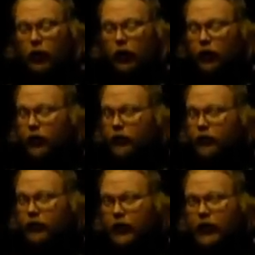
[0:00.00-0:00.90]
Now, not to
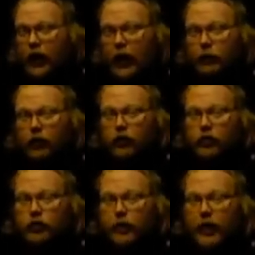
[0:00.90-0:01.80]
say I won't
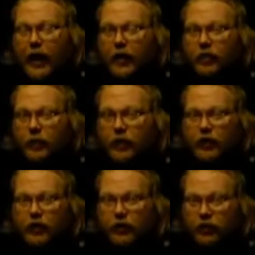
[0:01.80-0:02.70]
use my athame
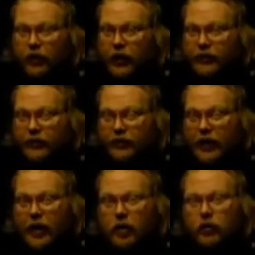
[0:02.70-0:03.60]
to cut their asses
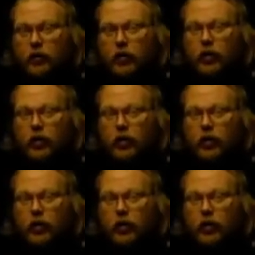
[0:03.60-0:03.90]
down